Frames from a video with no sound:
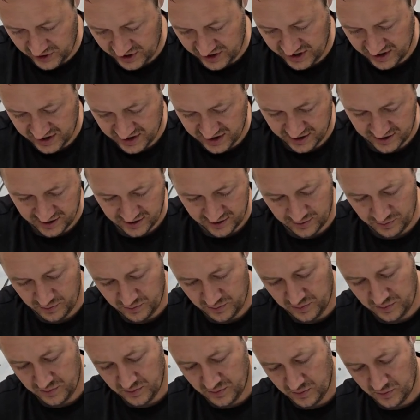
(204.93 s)
Pretty decent
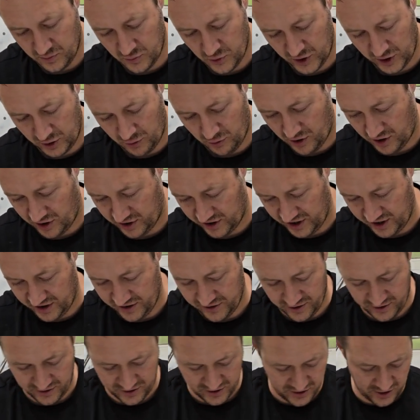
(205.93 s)
print
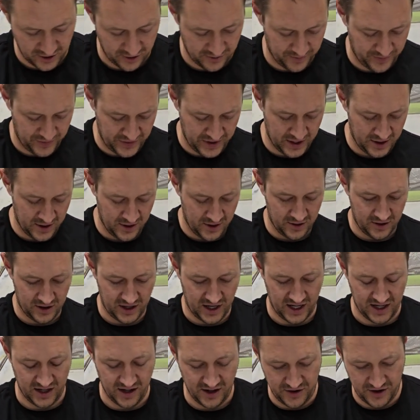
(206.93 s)
quality on those. So,
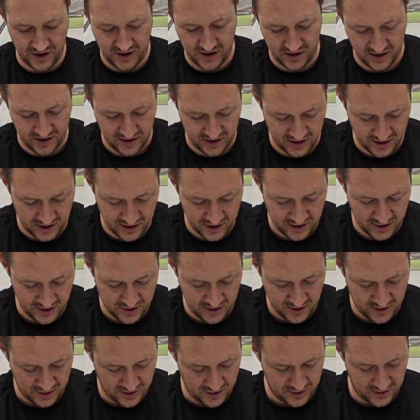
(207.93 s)
okay, nothing
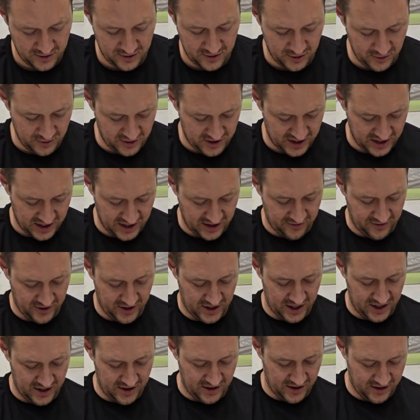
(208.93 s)
too
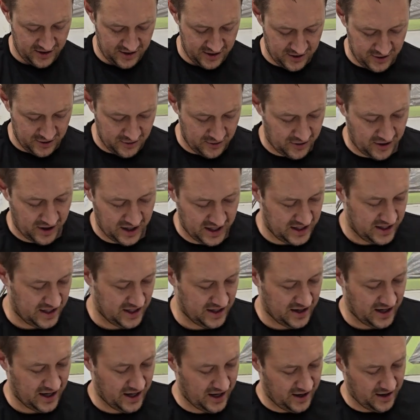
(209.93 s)
significant, nothing too
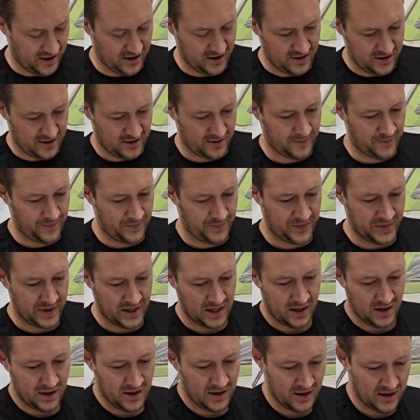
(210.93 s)
crazy there.
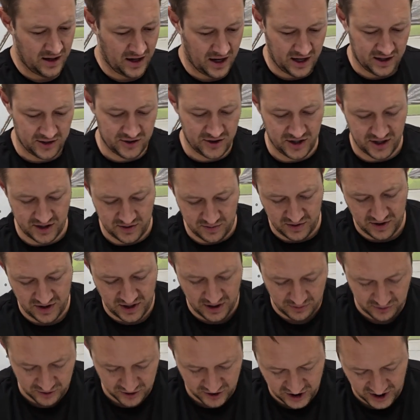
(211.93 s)
Let's
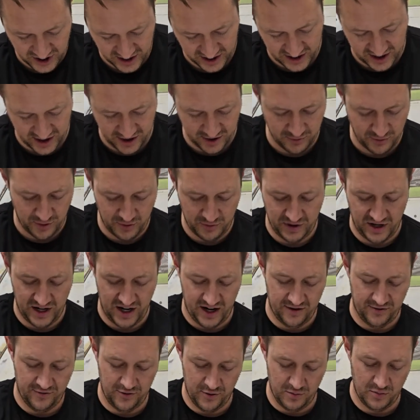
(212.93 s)
just double check here what
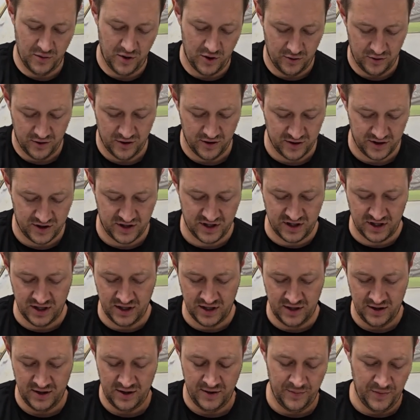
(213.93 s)
we have for motors.
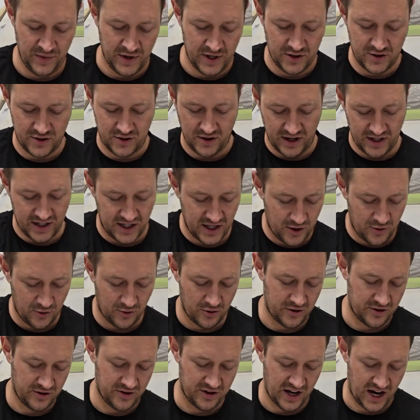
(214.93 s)
So I
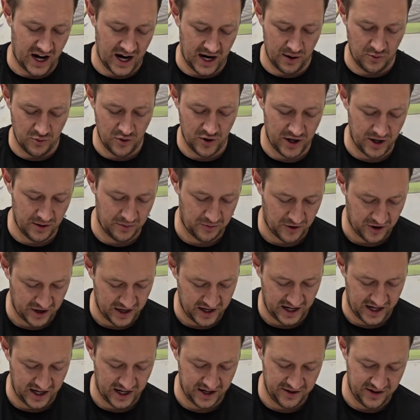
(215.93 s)
did order the hybrid
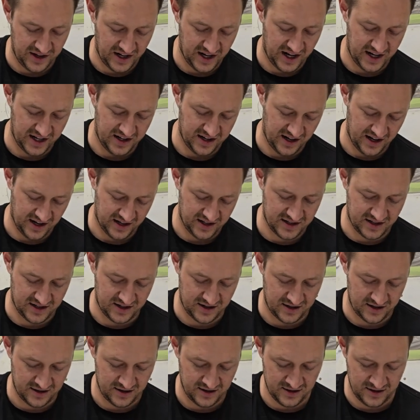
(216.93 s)
upgrade and the
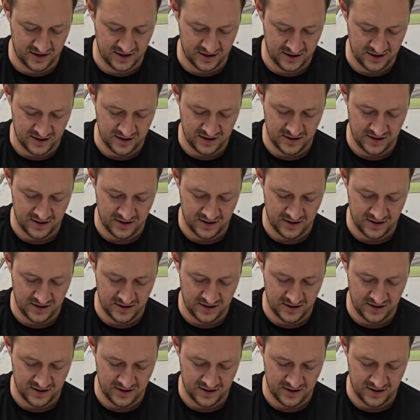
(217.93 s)
IDEX.